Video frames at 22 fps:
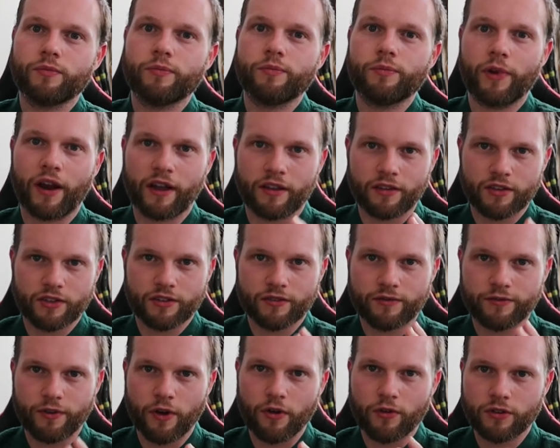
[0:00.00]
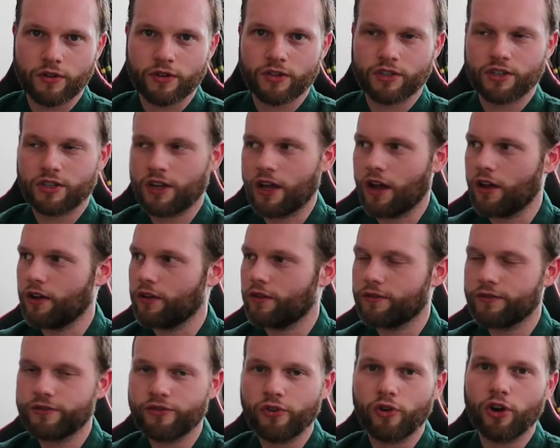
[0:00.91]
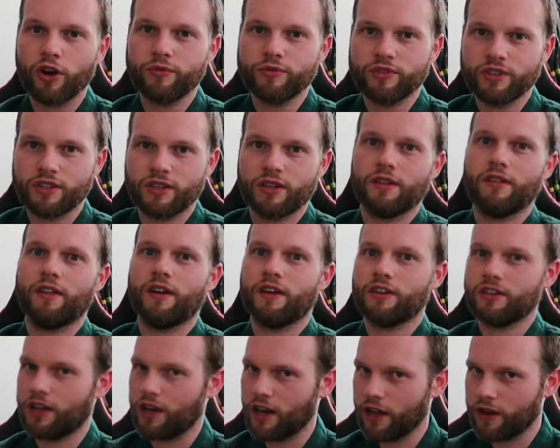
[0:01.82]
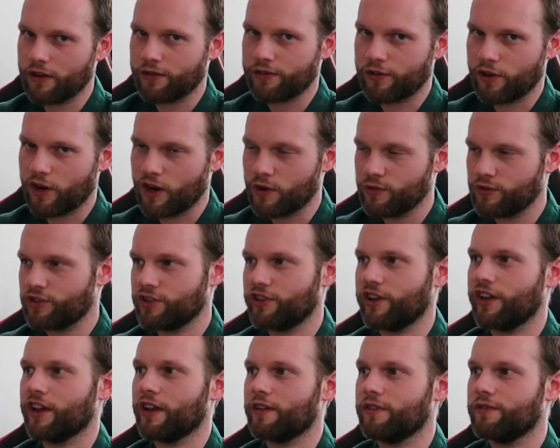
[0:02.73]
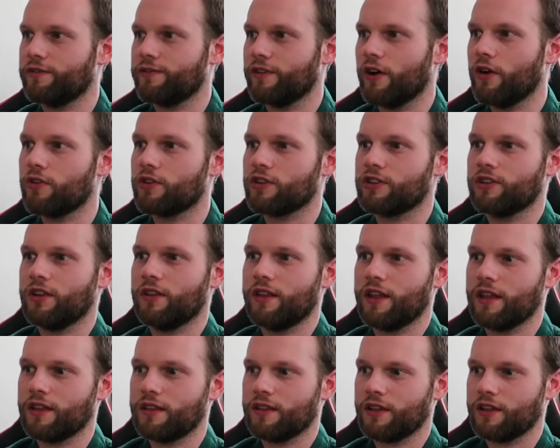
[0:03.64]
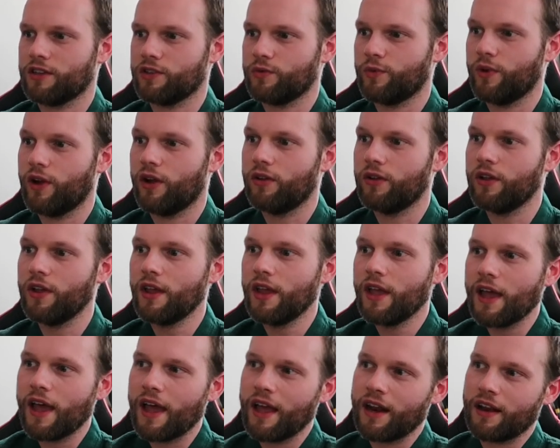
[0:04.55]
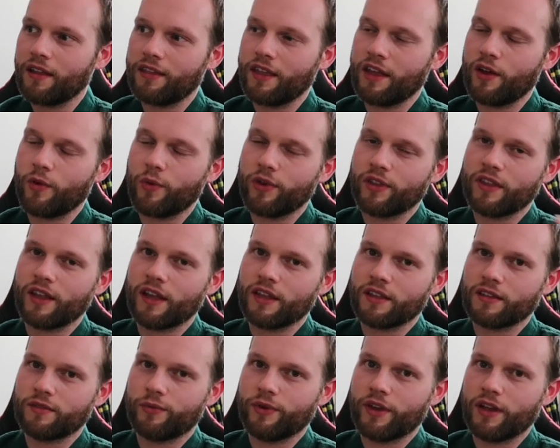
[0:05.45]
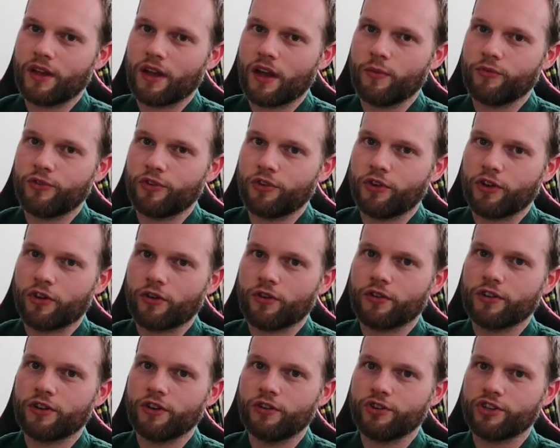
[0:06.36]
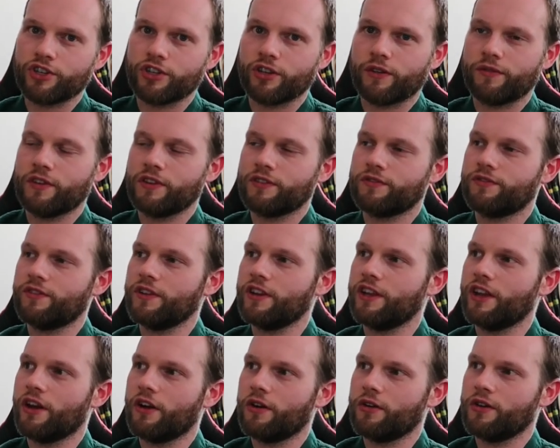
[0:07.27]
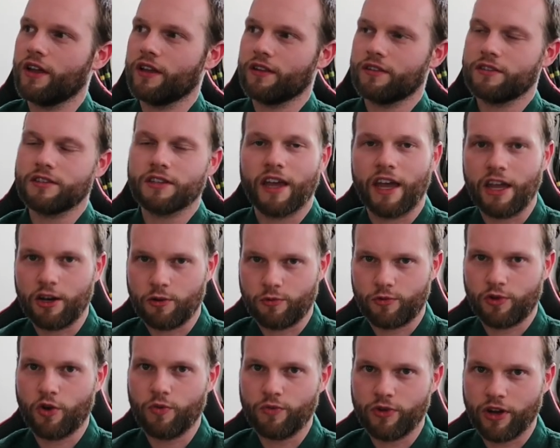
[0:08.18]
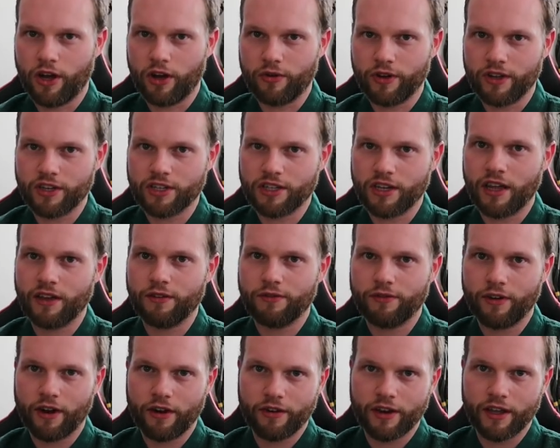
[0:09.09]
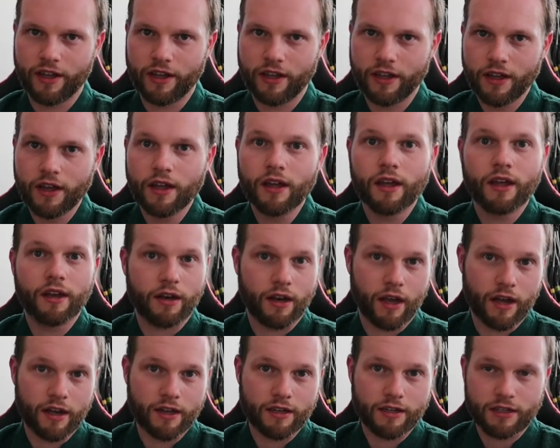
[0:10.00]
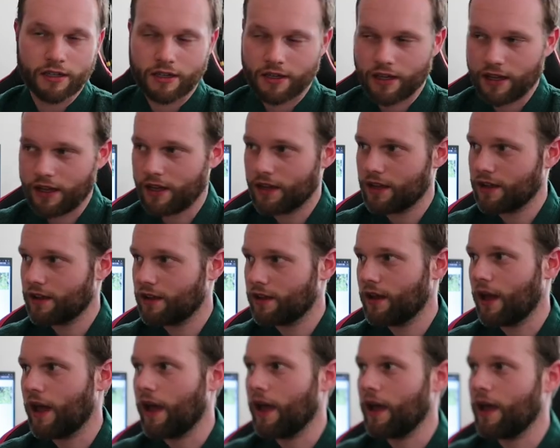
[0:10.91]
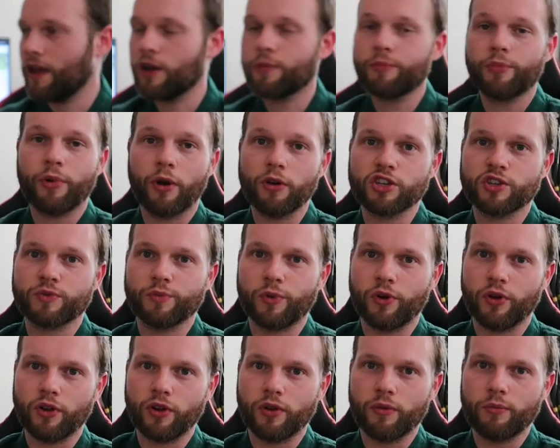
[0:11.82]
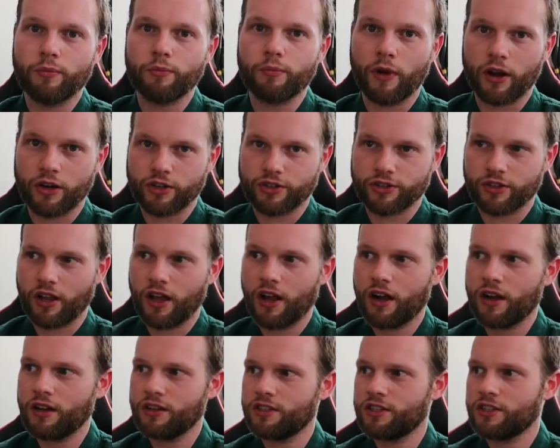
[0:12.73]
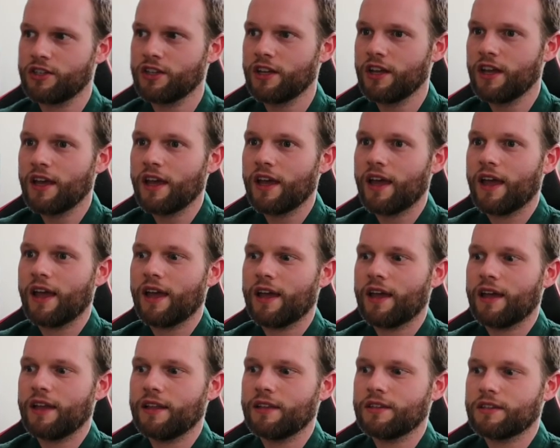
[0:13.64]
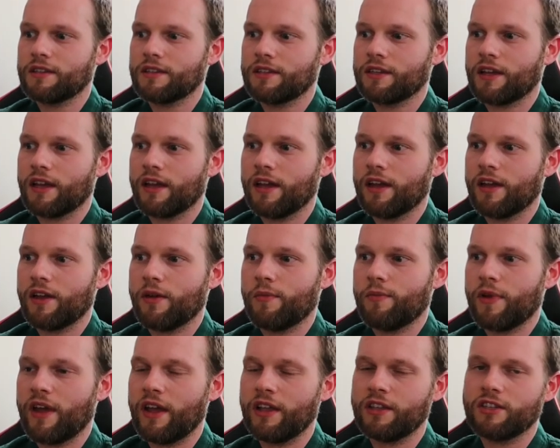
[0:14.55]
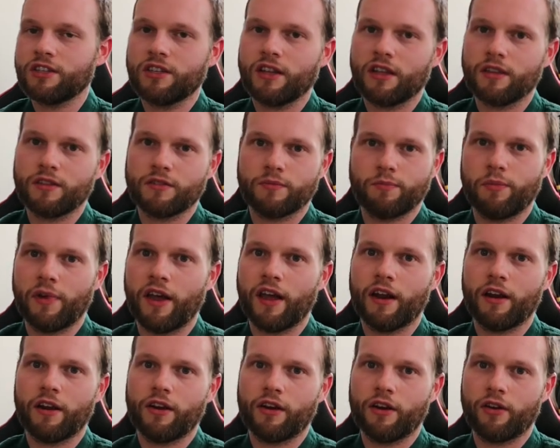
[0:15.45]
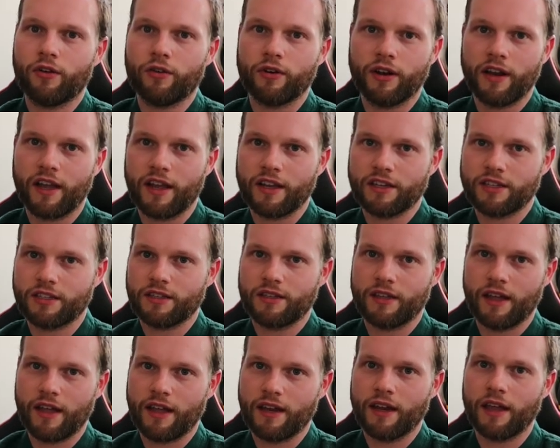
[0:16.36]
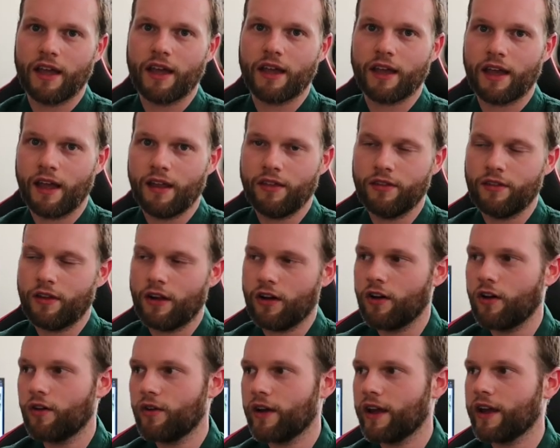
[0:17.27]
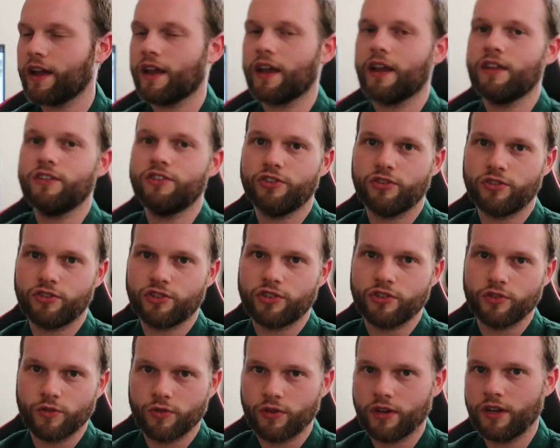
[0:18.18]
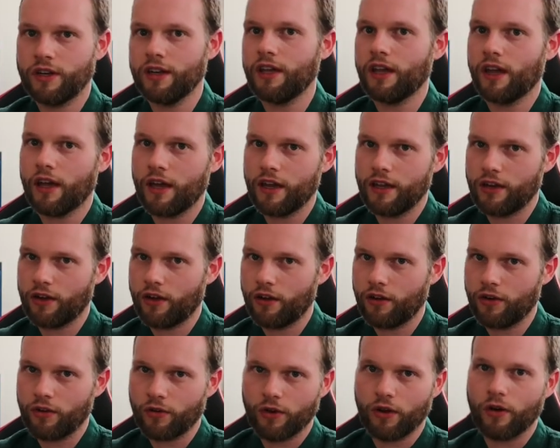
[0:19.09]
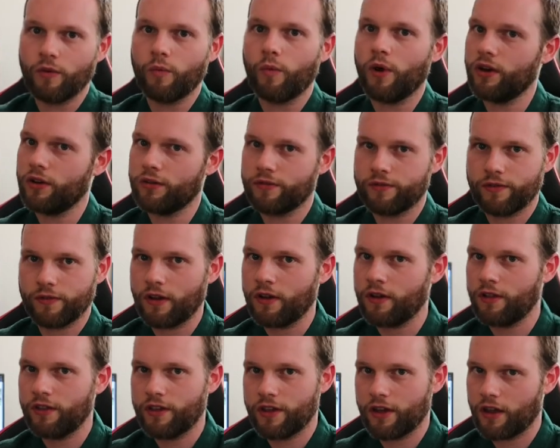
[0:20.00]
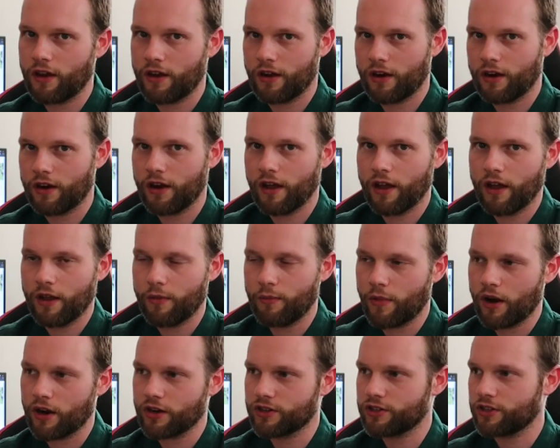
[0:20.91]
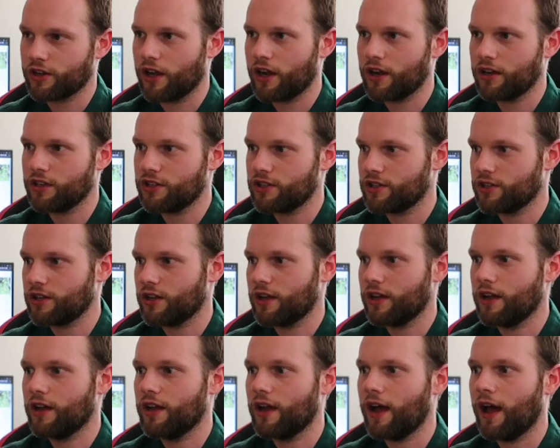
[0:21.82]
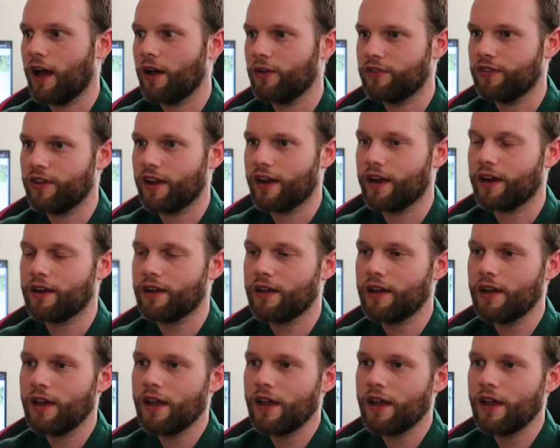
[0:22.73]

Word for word: practice focus on forms? There's a lot of forms, so you can focus on that as well. And I think with that, we come to the conclusion of this video that Haedong Kumdo is a very nice uh, and approachable martial arts. And um, it's not better or less than a kendo, a kenjutsu, an iaido, or one of all the other uh, martial arts uh, out there.